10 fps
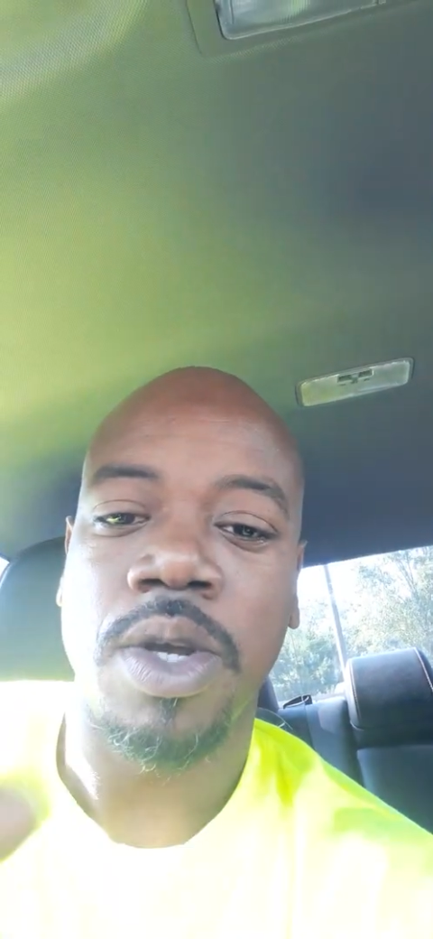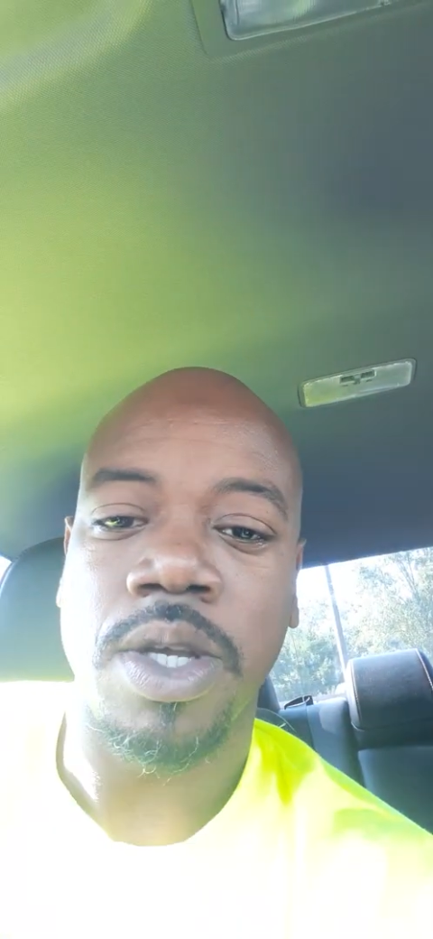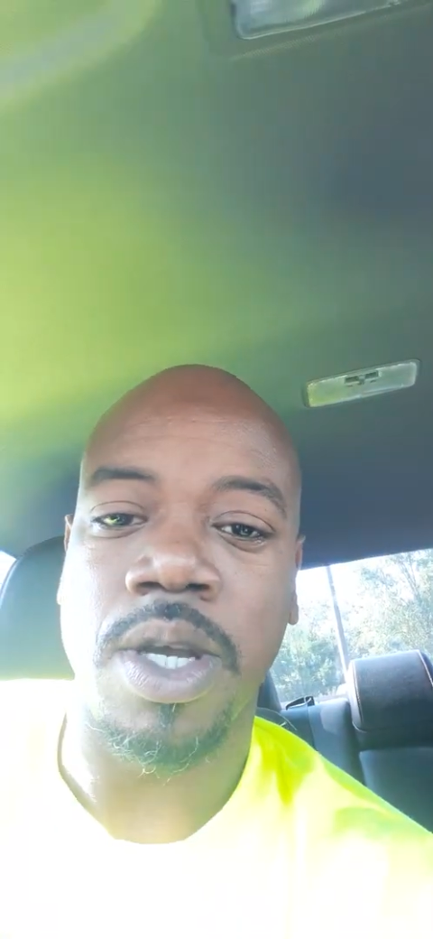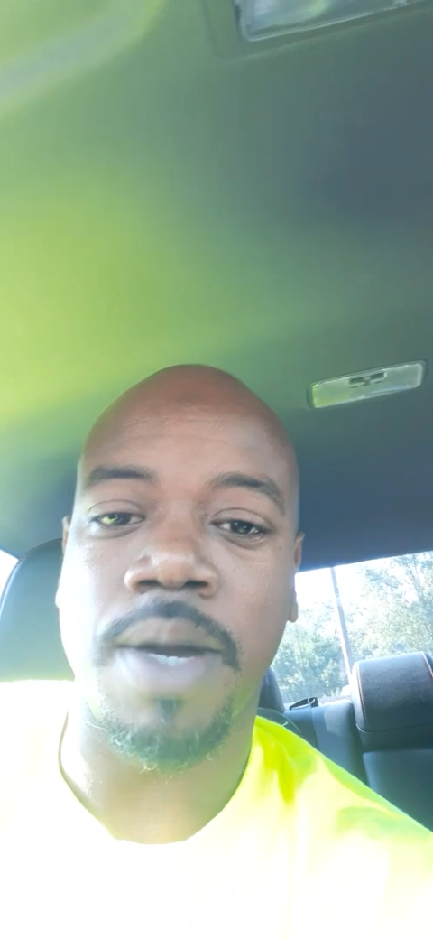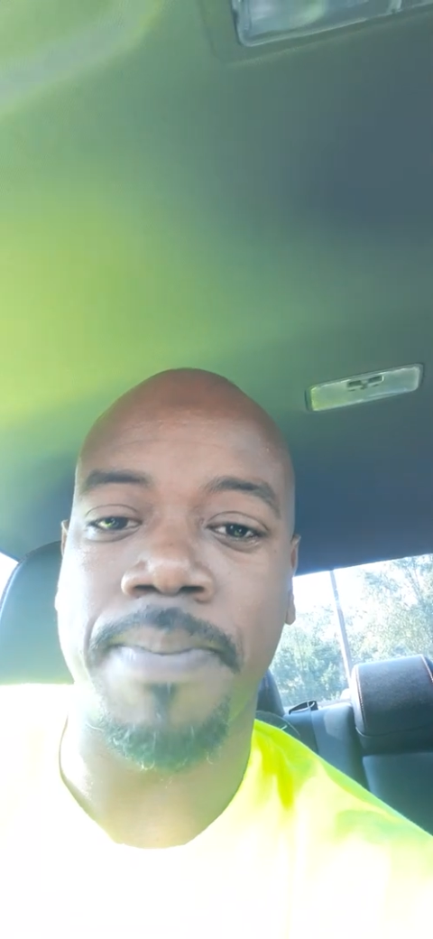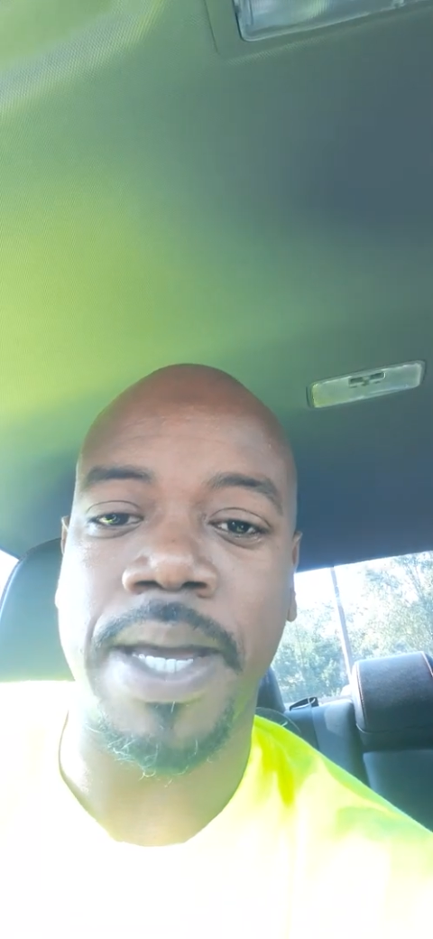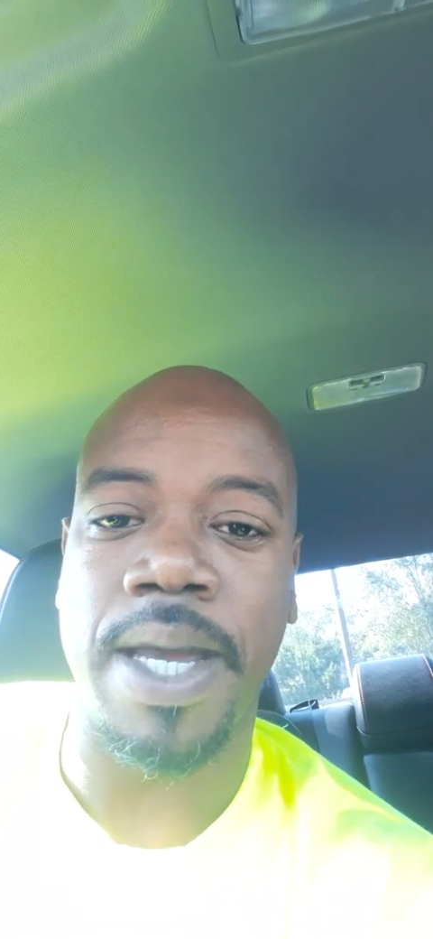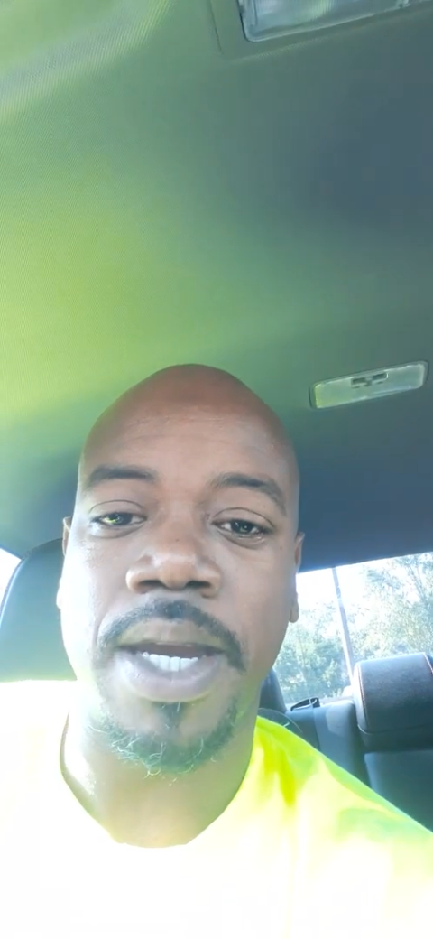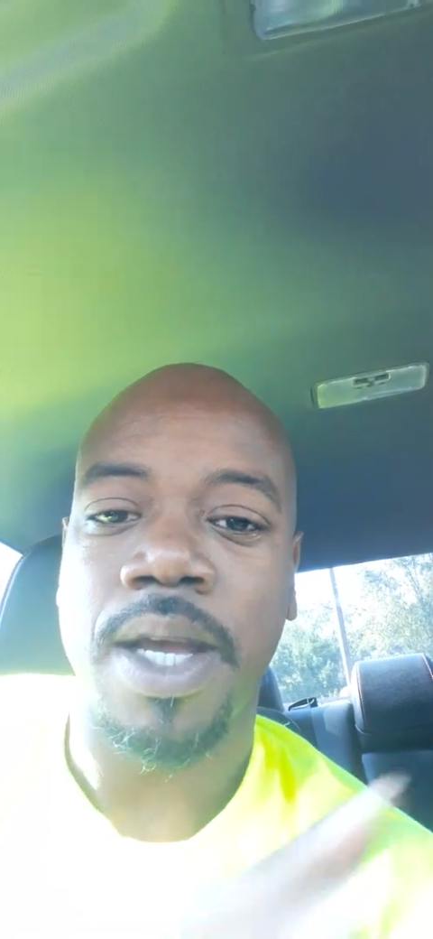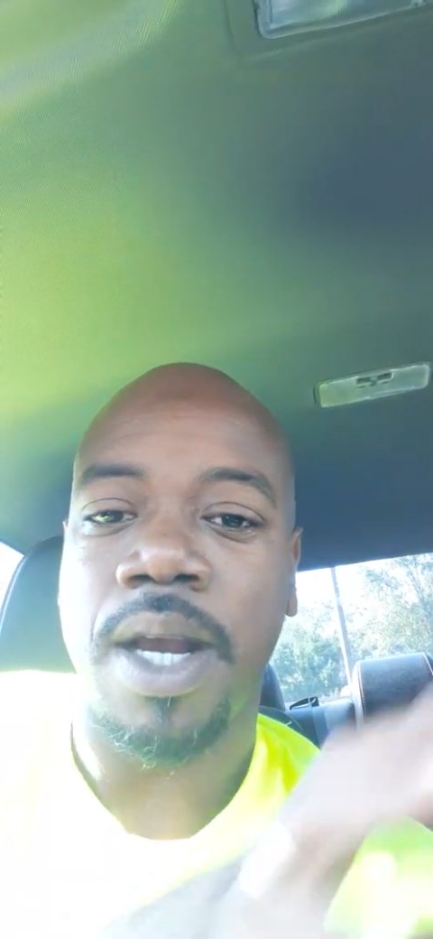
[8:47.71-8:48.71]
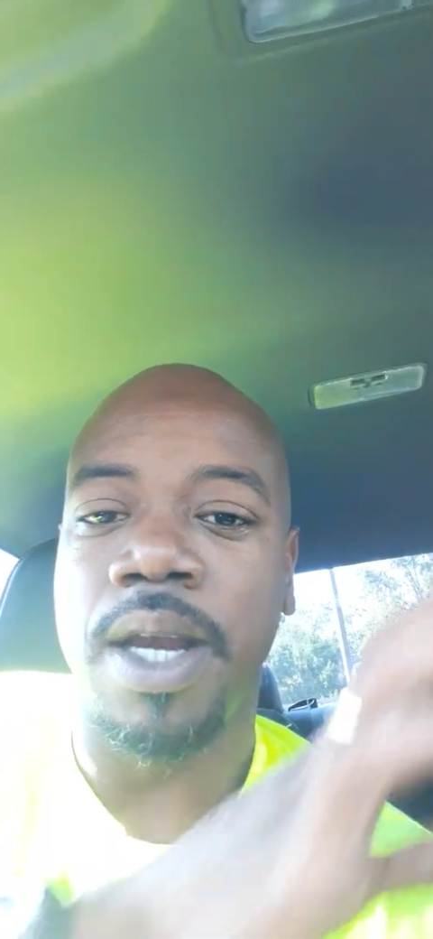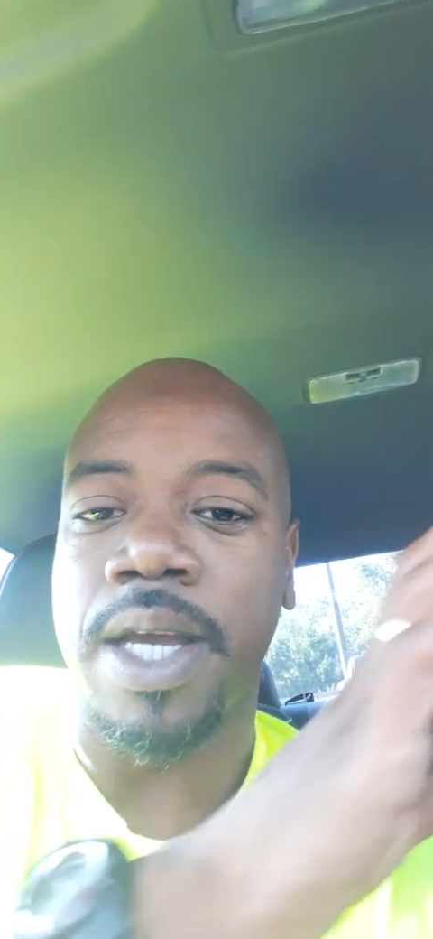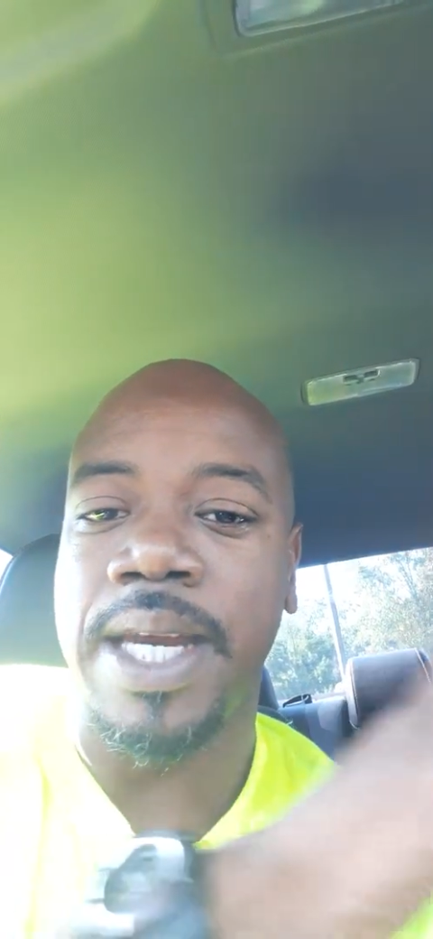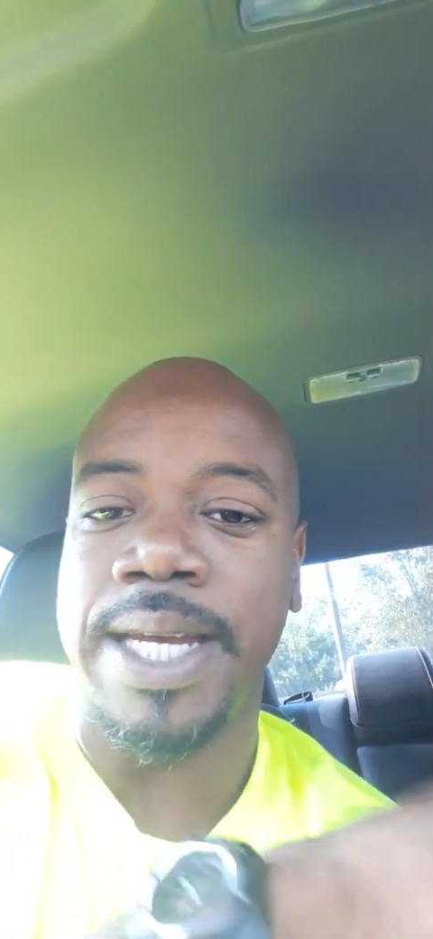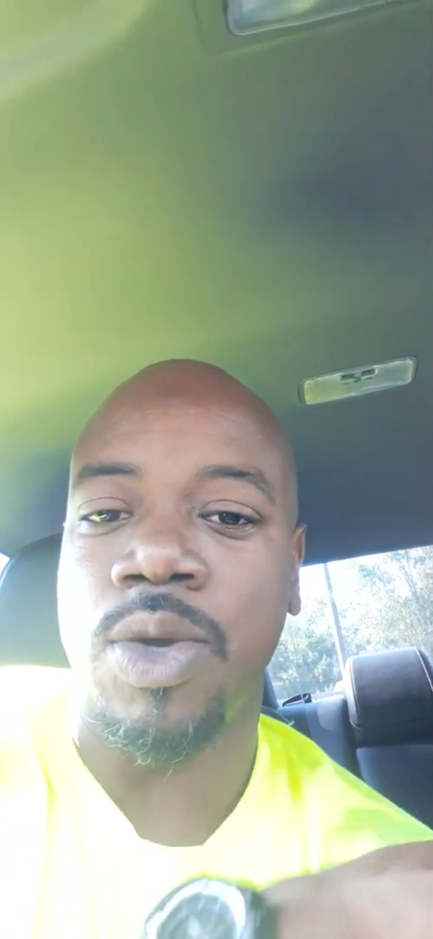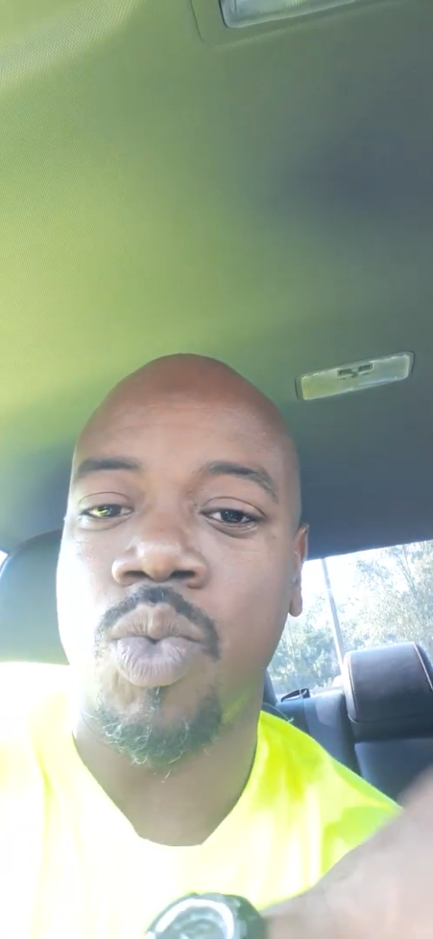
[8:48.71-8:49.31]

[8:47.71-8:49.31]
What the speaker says: young men looking at the